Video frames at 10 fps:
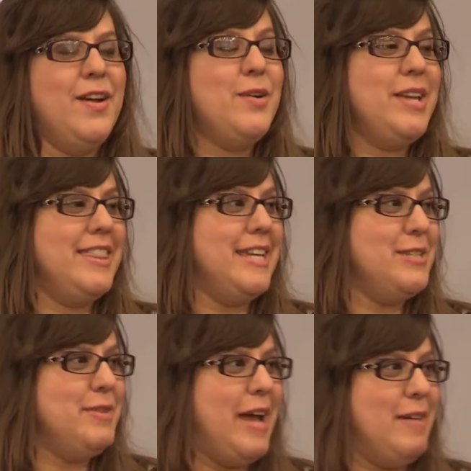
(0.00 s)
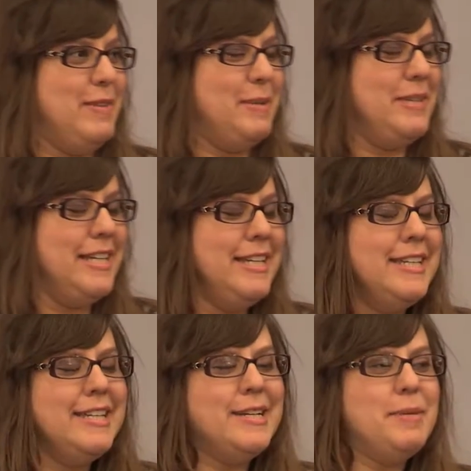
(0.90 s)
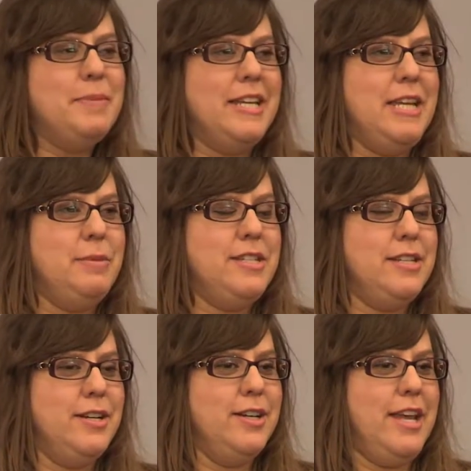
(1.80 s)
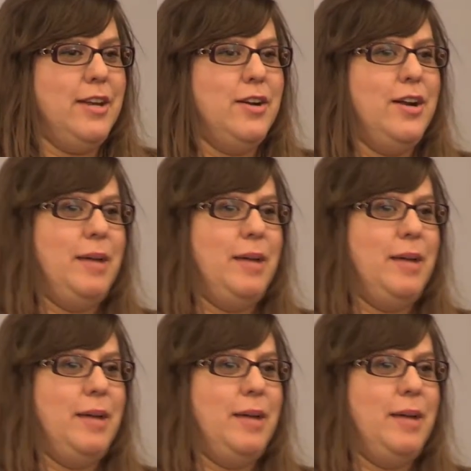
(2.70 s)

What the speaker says: Okay, thanks for having me. My name is Sarah Cater.